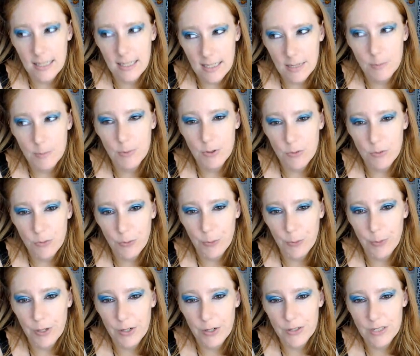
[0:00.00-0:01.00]
beautiful
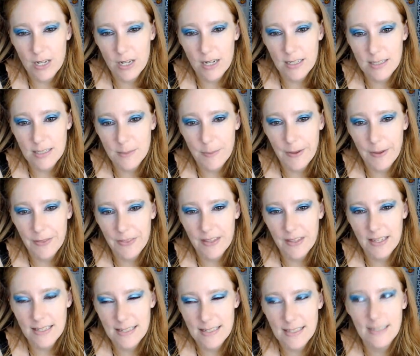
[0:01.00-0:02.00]
reader talks about
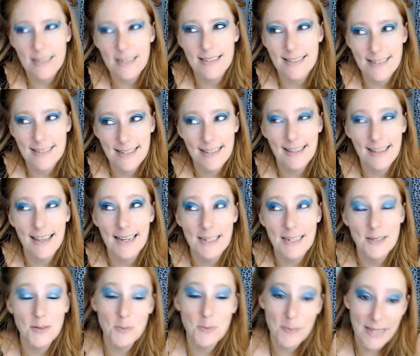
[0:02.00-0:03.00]
this, and it's
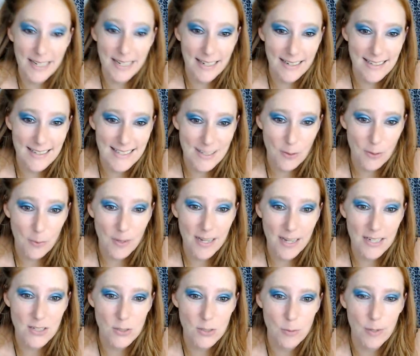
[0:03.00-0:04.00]
enlightened me so
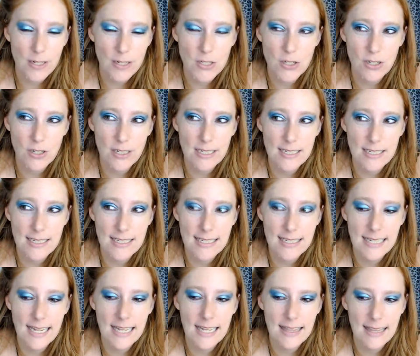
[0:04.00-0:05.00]
much for my journey to
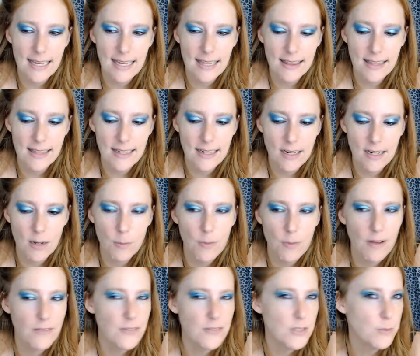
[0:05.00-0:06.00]
see it, that they come
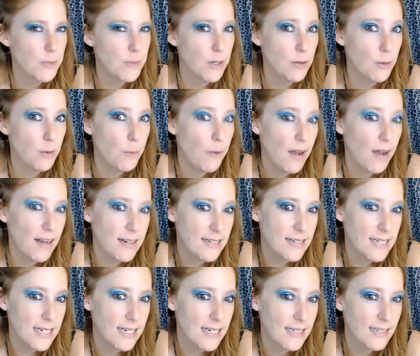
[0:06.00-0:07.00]
off as being
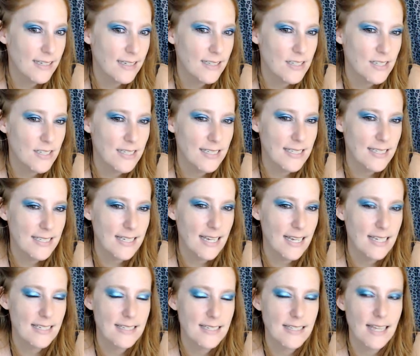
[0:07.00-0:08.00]
robotic. She
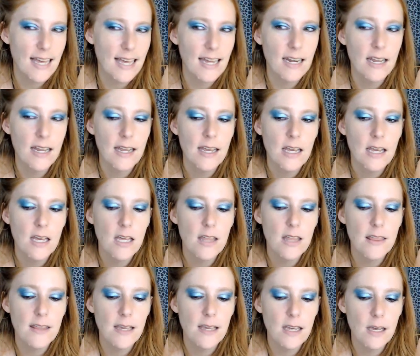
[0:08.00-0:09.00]
says that
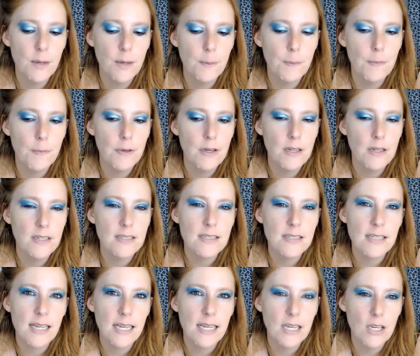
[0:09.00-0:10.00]
they, it's
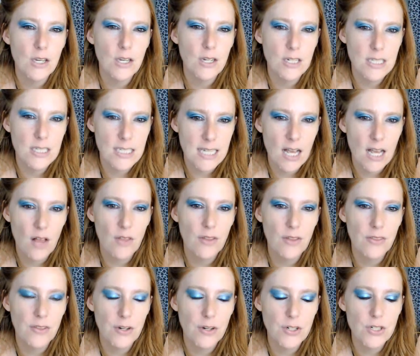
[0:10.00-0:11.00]
like you can tell
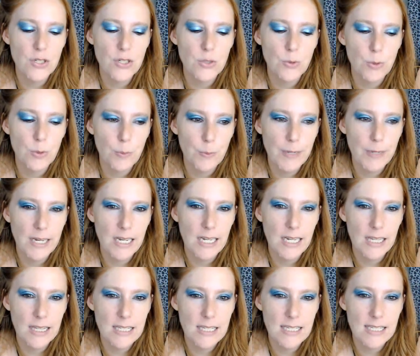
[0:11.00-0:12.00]
that they're just
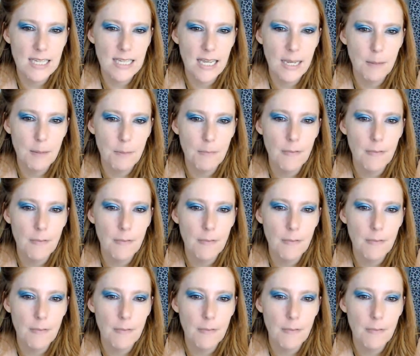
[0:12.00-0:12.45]
repeating the same